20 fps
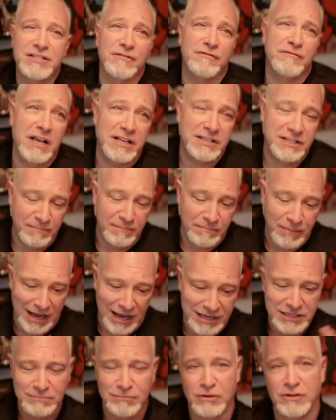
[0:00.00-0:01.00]
It's
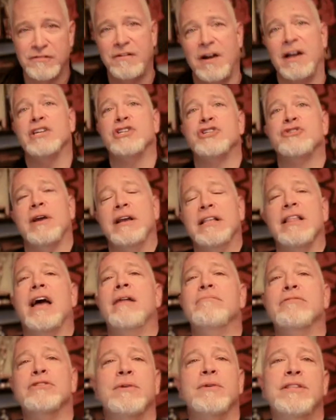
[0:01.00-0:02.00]
impossible to find a straight line
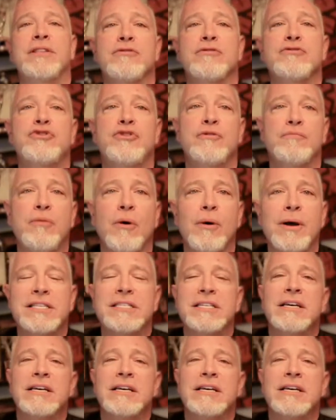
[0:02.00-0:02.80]
between those 2 points